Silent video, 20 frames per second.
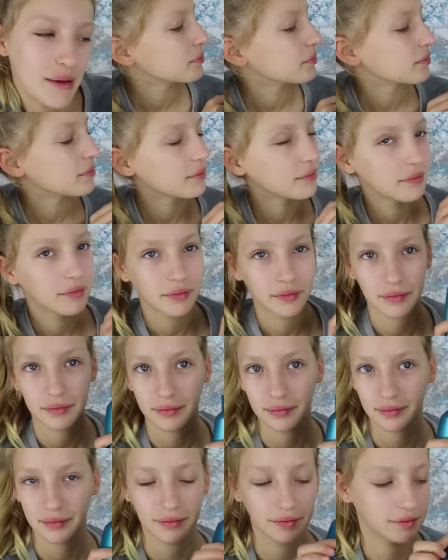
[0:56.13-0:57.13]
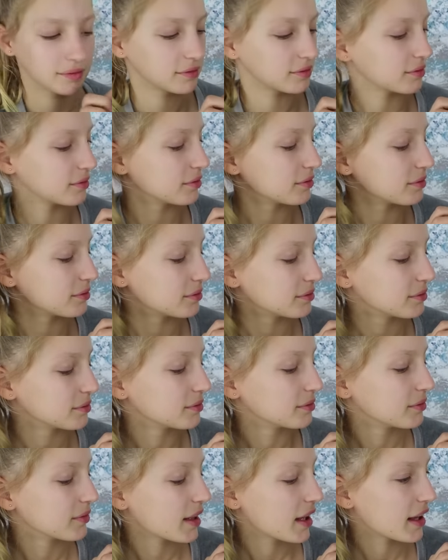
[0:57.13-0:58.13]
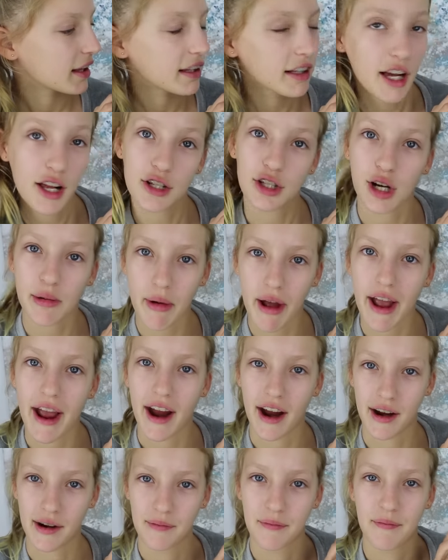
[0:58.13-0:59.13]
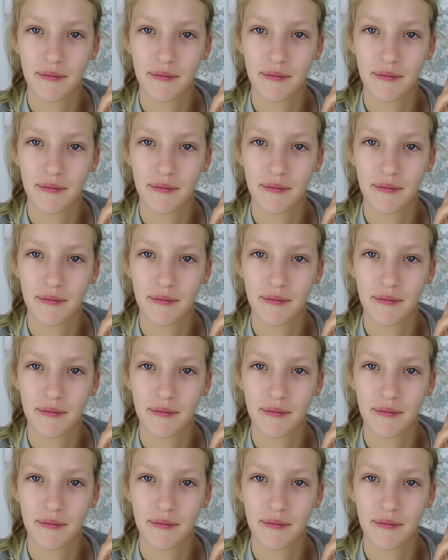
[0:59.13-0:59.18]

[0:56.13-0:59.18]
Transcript: Professional hair treatment. so you're gonna treat my hair.